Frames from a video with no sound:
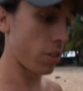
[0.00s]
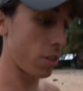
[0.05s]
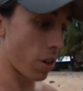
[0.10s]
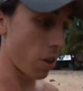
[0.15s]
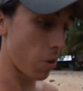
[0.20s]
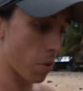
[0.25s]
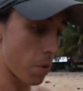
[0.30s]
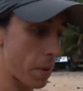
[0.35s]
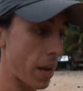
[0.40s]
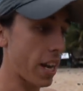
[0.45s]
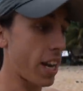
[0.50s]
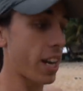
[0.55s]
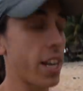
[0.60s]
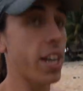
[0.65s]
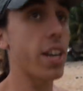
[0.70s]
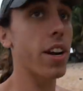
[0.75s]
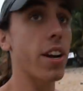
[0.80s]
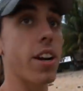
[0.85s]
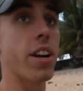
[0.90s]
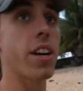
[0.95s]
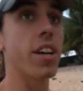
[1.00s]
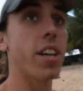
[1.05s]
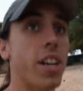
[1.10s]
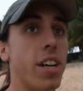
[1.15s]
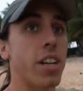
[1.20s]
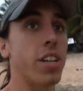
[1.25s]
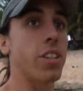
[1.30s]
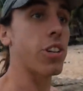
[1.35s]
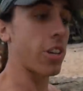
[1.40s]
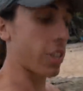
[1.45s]
So we made it here
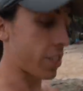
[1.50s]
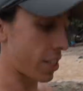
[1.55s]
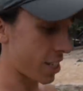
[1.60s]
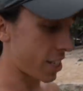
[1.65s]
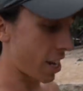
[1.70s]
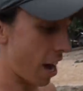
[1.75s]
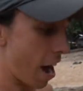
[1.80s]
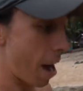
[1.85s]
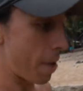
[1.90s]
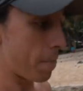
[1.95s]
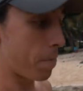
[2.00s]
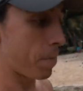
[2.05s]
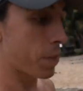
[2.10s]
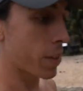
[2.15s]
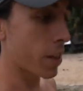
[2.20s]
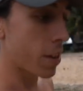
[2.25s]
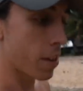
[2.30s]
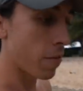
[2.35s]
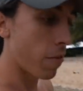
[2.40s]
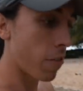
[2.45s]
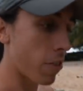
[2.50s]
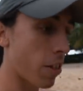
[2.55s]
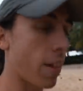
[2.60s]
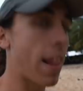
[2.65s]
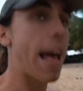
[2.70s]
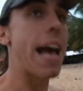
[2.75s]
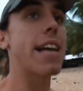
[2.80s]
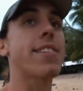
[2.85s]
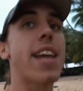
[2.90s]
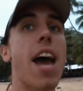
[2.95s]
just in time for the
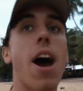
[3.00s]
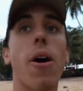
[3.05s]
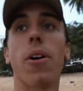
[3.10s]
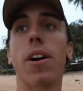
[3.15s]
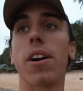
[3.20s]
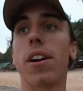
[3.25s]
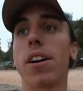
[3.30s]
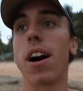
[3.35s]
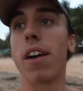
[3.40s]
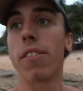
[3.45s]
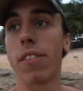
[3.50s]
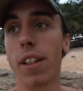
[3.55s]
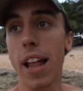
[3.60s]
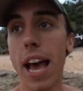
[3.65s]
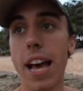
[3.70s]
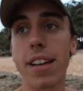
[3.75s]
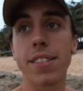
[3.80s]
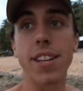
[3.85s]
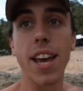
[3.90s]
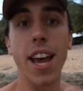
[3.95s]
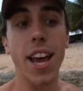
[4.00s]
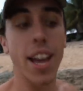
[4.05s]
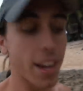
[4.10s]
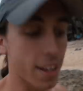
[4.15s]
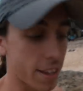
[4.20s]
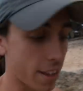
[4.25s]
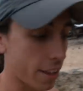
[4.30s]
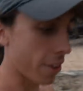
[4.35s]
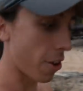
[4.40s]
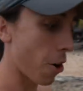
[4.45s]
last hour of the last day
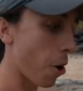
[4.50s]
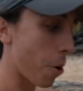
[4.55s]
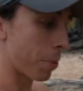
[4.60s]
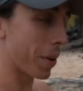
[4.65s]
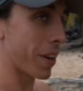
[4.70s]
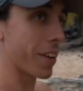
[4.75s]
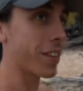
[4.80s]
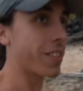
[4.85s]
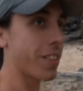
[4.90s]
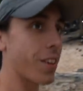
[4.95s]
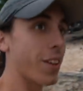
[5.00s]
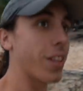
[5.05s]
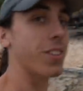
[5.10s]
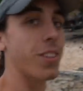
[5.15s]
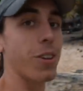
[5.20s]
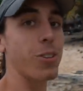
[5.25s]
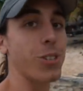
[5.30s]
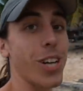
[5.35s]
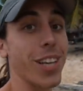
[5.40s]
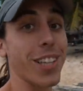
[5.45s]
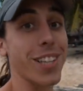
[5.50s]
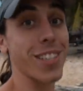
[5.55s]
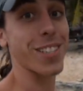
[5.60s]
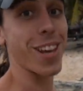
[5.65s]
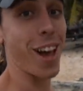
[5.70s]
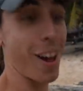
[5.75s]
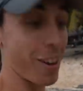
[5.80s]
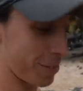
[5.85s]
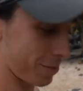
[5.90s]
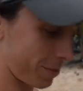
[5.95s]
that they're open. So let's go check this out.